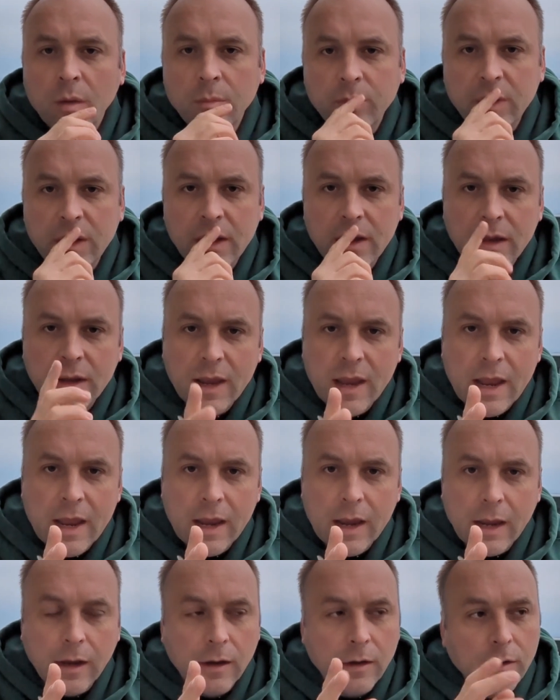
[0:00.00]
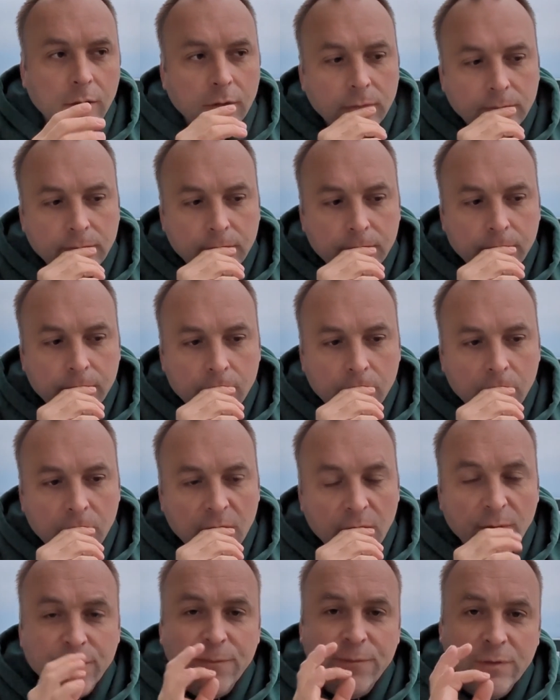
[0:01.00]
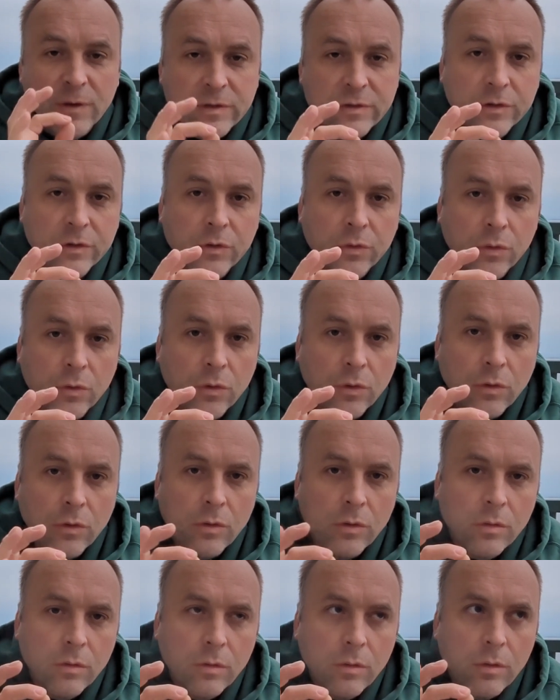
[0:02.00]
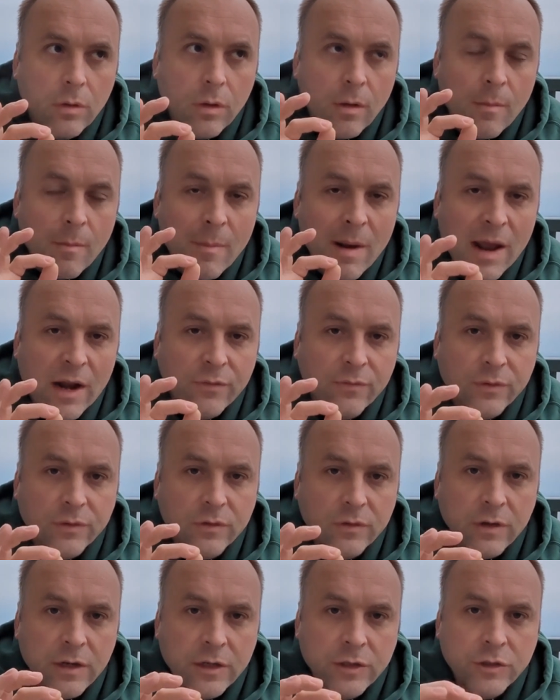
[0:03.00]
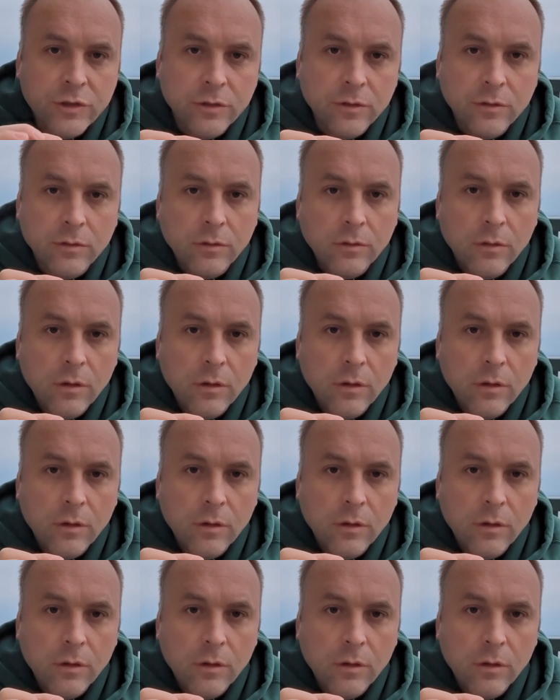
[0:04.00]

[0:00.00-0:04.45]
being a physical manifestation